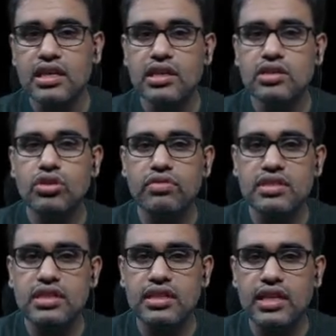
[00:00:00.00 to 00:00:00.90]
so
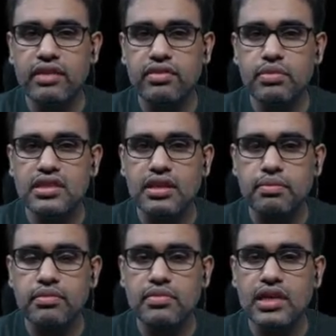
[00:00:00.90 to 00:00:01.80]
obviously they will be
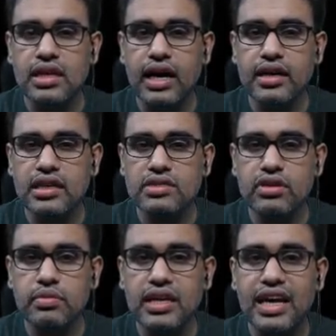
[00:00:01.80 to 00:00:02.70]
the arteries will
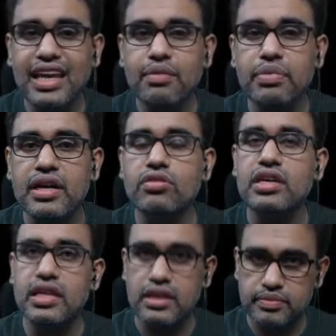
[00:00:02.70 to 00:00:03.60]
be unpaired over here.